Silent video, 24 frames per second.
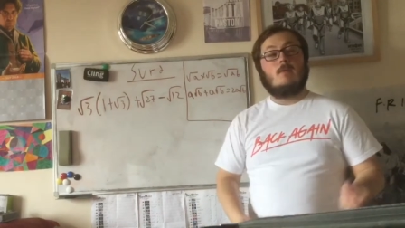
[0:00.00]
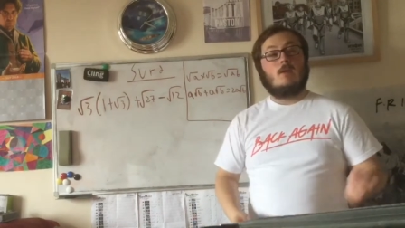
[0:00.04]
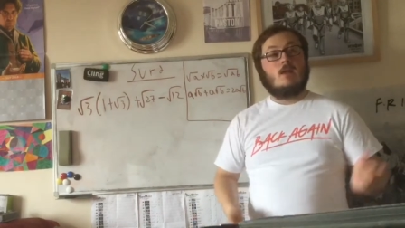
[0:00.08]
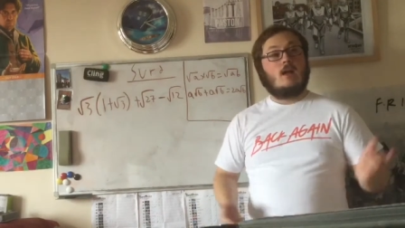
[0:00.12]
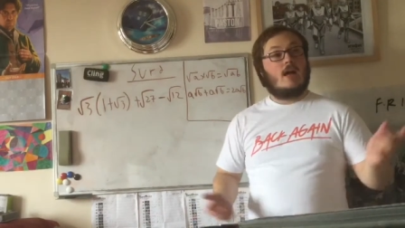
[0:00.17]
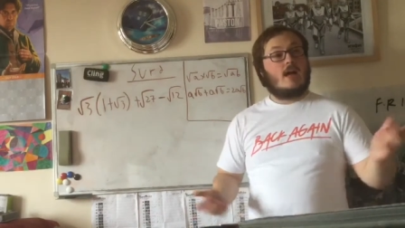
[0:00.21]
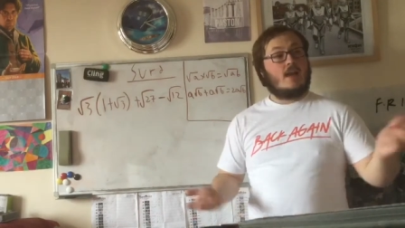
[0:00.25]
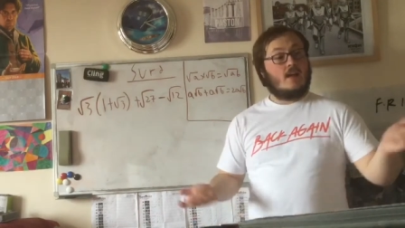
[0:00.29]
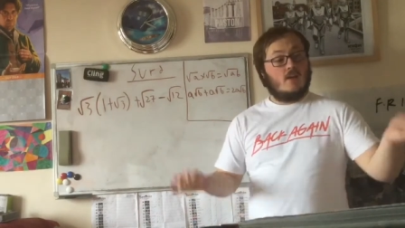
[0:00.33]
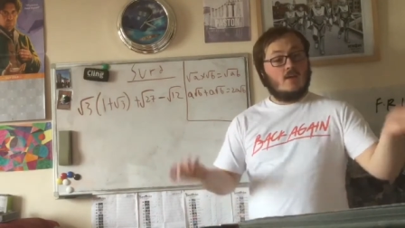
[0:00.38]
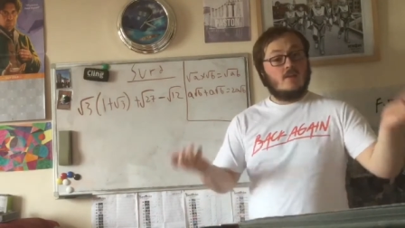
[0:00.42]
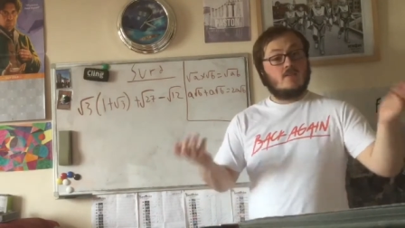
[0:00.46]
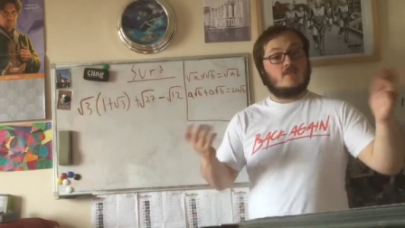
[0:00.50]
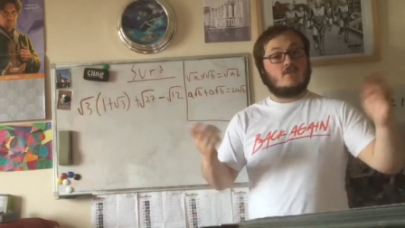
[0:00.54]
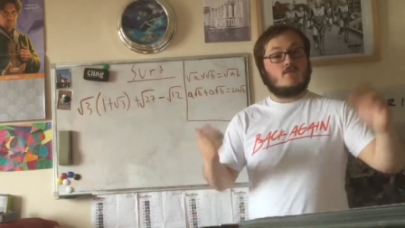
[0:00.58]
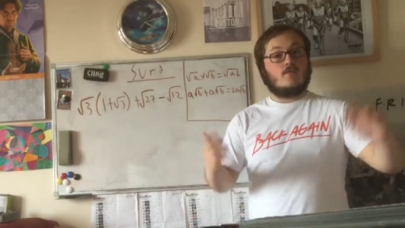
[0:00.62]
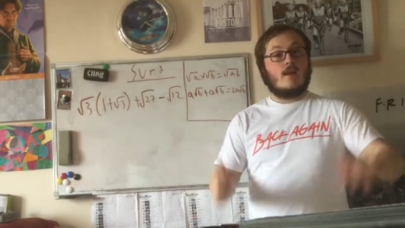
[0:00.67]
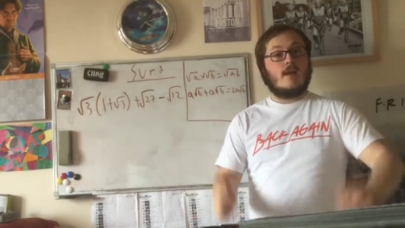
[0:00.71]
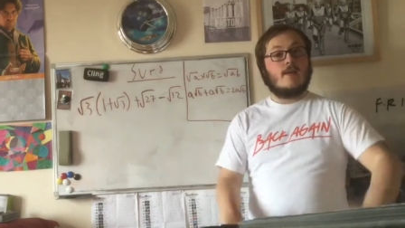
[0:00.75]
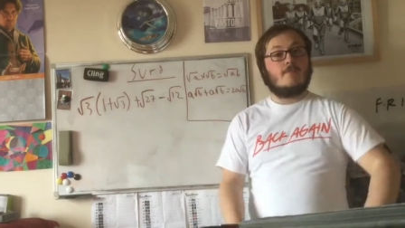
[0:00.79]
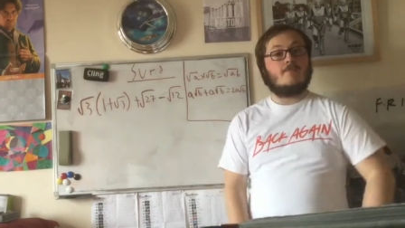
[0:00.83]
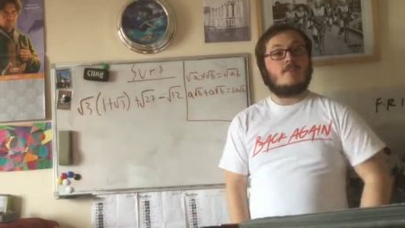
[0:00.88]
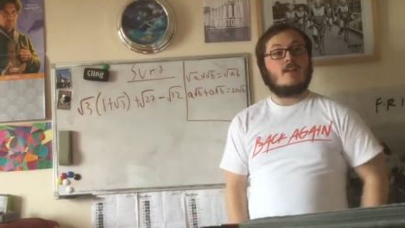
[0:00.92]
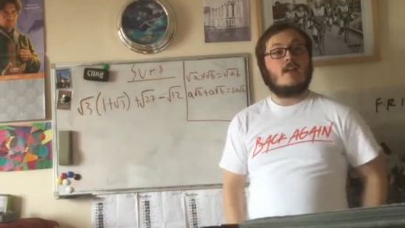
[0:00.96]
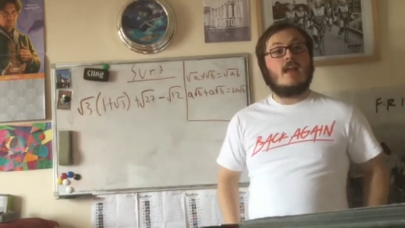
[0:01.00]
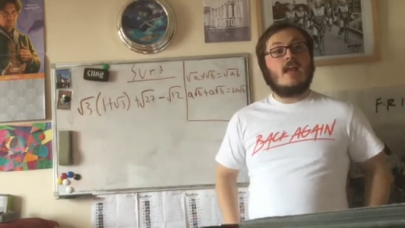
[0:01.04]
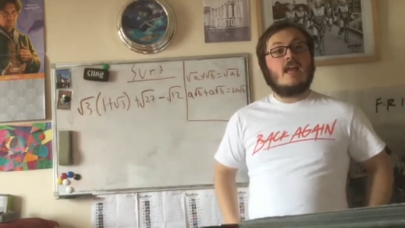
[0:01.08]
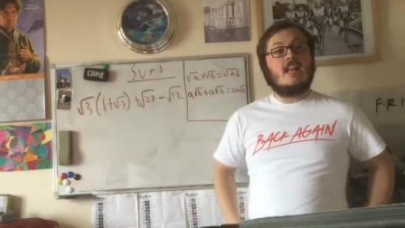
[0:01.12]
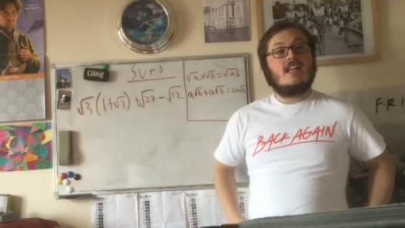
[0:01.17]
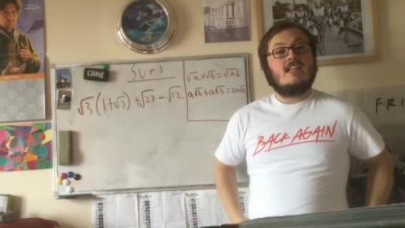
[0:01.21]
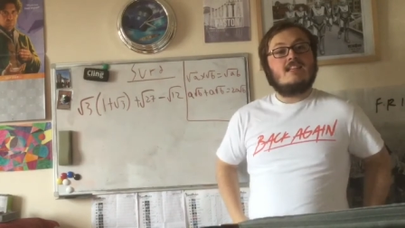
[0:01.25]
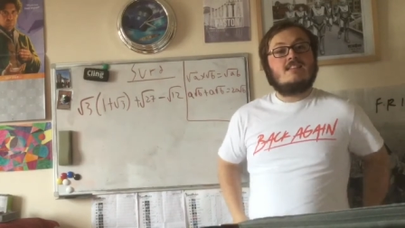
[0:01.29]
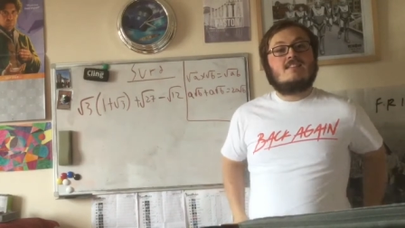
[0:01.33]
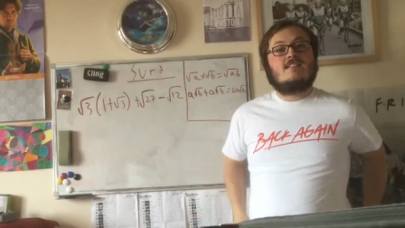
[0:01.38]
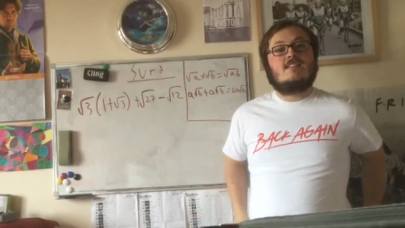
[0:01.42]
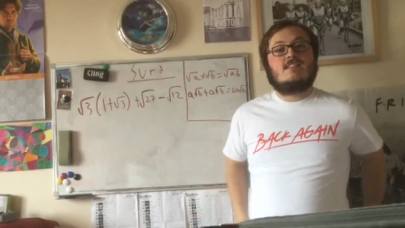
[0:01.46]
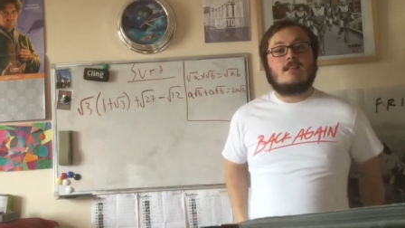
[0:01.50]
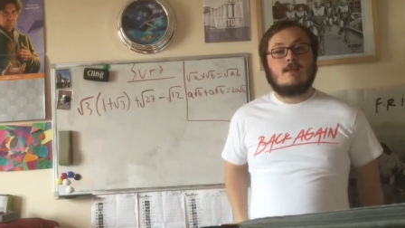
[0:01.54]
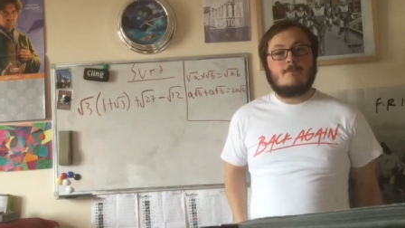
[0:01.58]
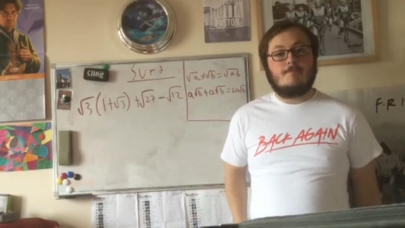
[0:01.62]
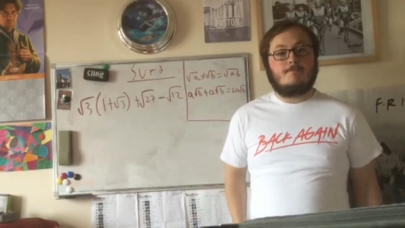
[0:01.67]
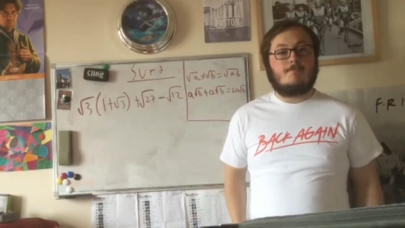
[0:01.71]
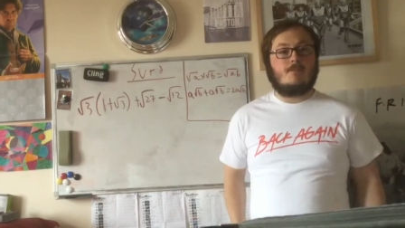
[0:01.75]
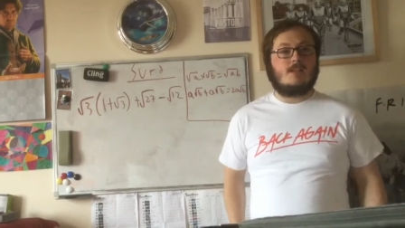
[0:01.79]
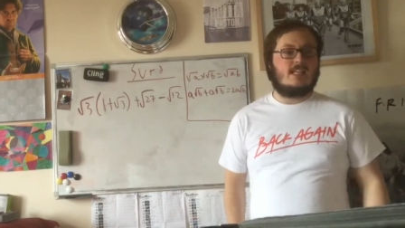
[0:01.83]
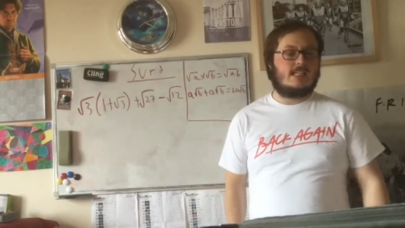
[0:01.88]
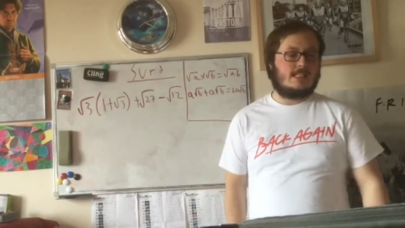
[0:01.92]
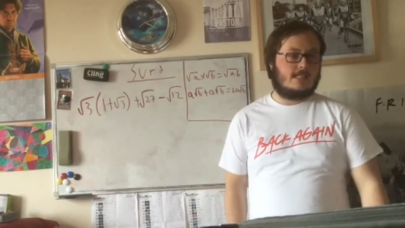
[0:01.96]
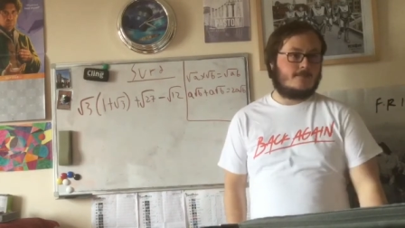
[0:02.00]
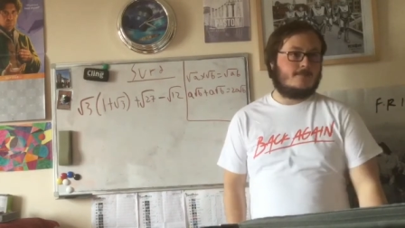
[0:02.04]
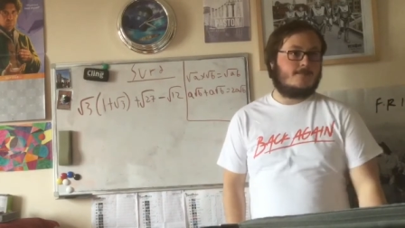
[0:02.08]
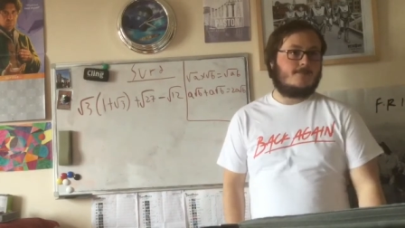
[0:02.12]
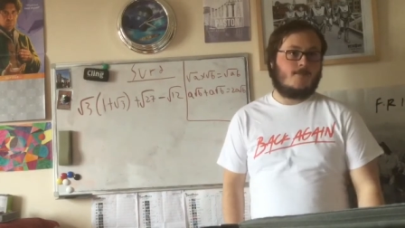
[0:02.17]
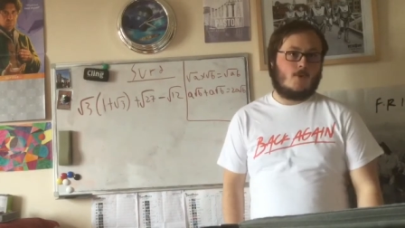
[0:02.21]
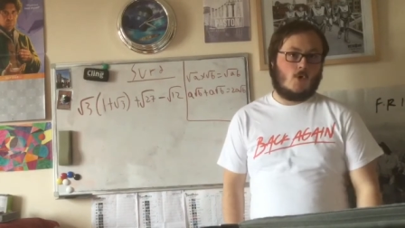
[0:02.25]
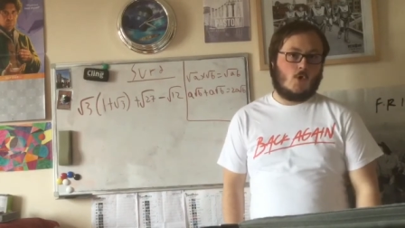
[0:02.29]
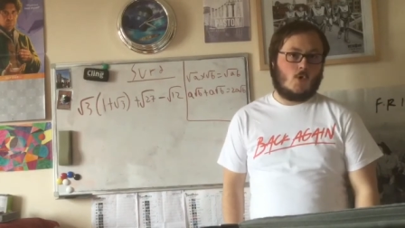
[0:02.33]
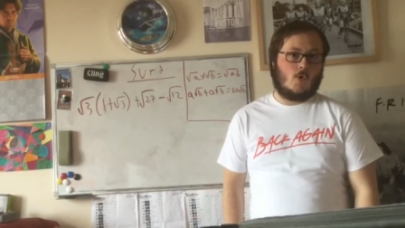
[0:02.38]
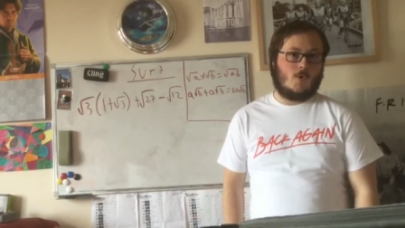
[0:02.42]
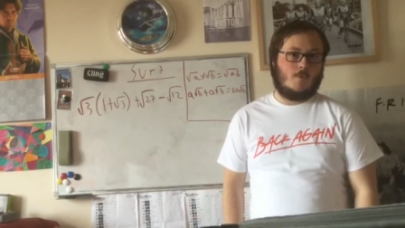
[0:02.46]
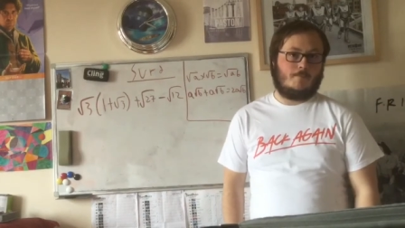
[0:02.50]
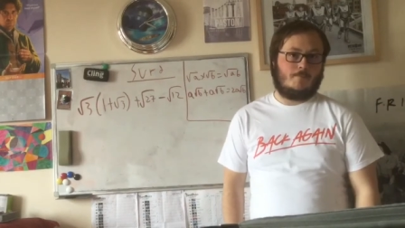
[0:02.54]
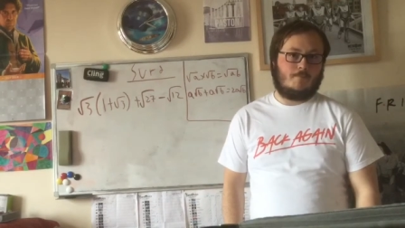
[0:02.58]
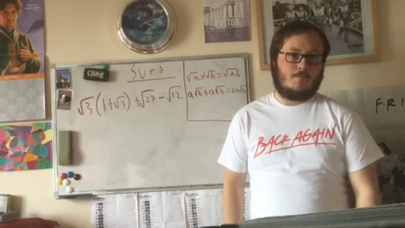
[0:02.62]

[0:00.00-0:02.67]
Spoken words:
and answer it in its simplest form.